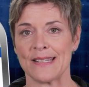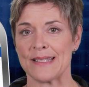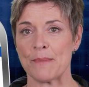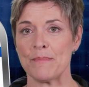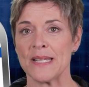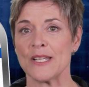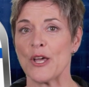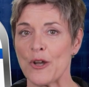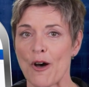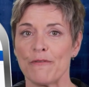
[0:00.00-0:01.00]
to submit
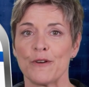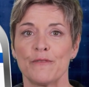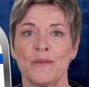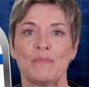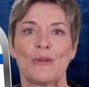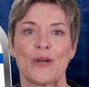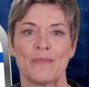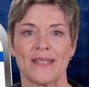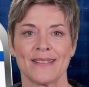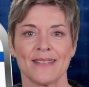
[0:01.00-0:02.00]
an offer of
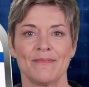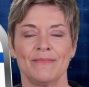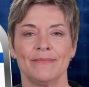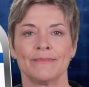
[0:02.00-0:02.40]
employment.